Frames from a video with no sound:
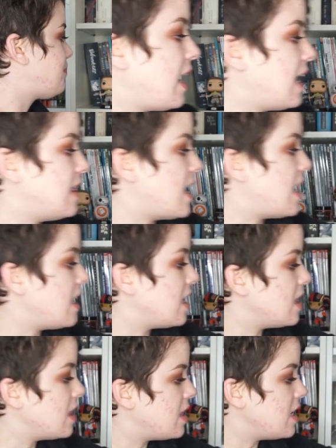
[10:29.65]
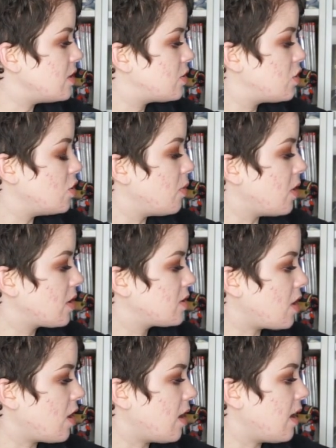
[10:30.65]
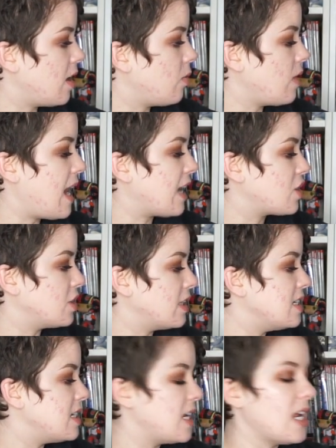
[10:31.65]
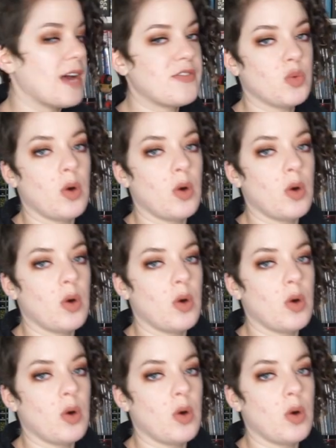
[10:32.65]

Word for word: And then these two books are actually DNFs.